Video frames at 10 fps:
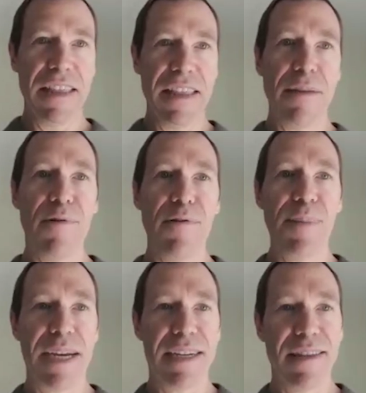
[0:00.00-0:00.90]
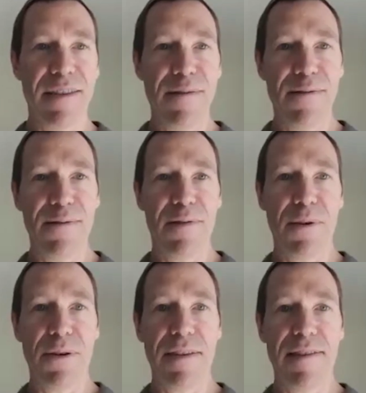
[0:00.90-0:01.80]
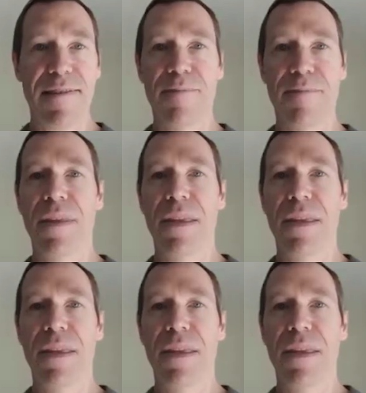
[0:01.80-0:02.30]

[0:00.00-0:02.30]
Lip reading: the numbers back to the user experience.